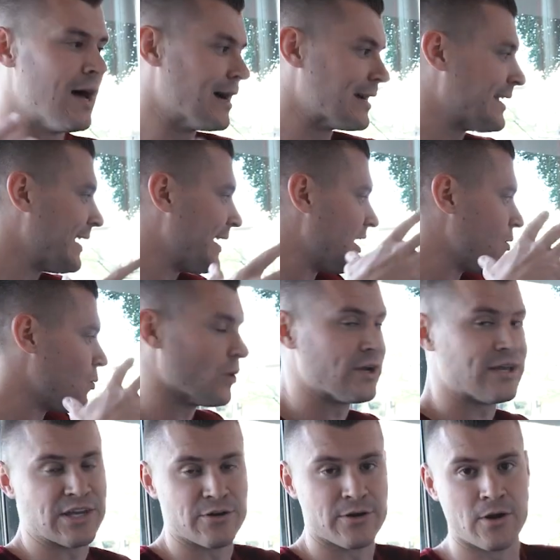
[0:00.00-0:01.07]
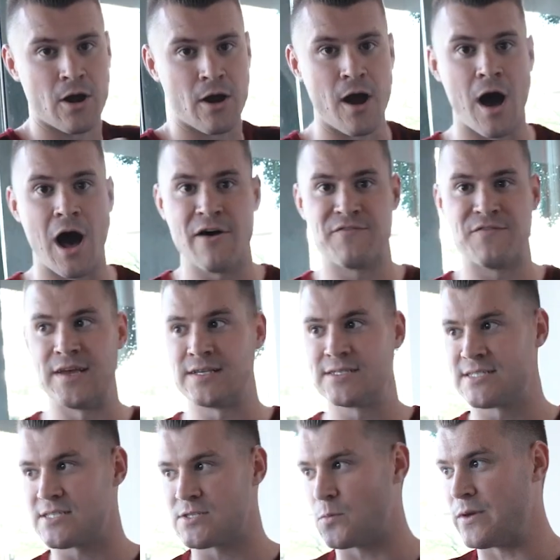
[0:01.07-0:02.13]
Again, we're here in our
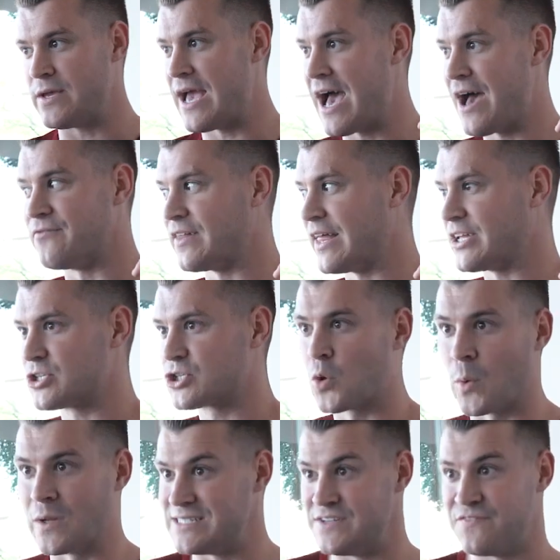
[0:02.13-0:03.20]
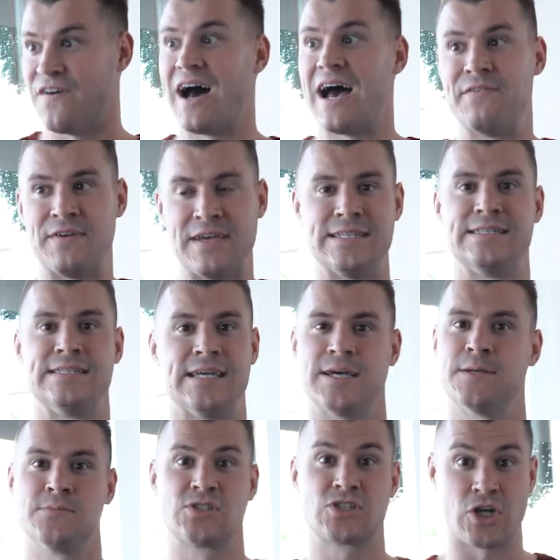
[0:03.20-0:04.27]
office. We have like 25
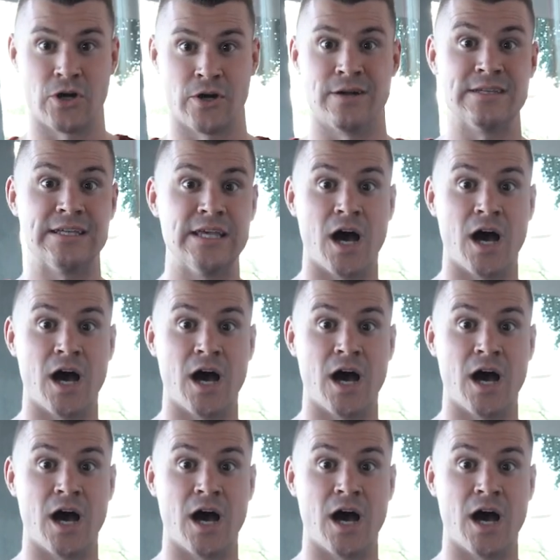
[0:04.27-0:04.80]
ATMs currently